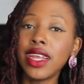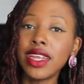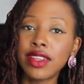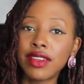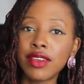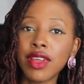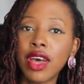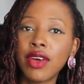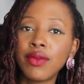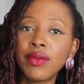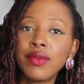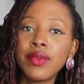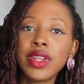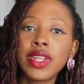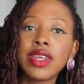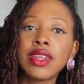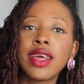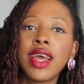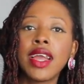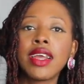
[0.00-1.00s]
It's a
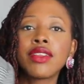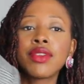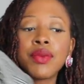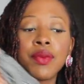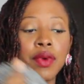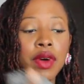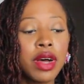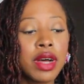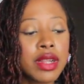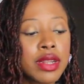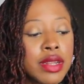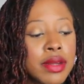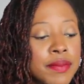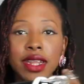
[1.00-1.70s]
really nice one.